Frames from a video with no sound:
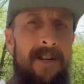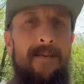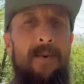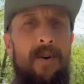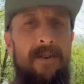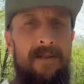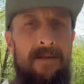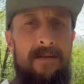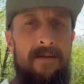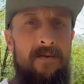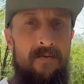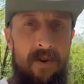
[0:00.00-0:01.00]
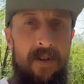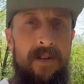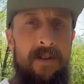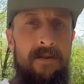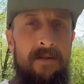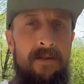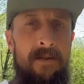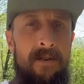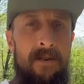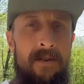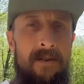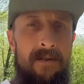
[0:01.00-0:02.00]
Come on, really?
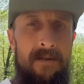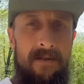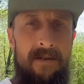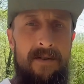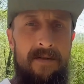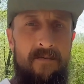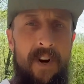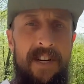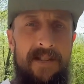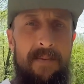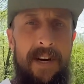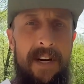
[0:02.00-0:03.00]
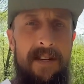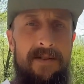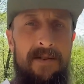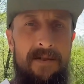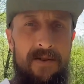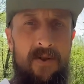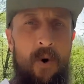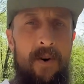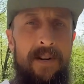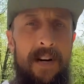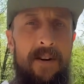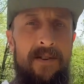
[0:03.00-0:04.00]
Raised beds,
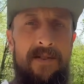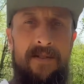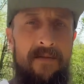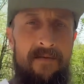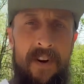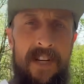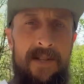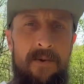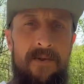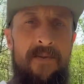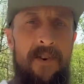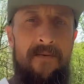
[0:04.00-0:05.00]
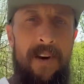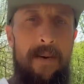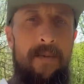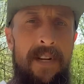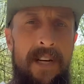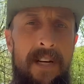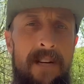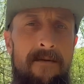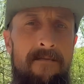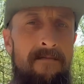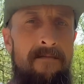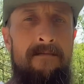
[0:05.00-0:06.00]
garden areas, vegetables for your family to eat.
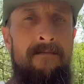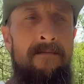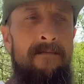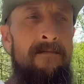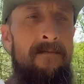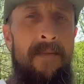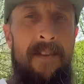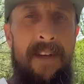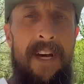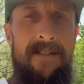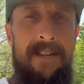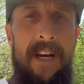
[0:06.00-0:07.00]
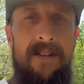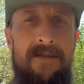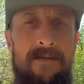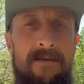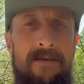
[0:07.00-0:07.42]
That's the answer.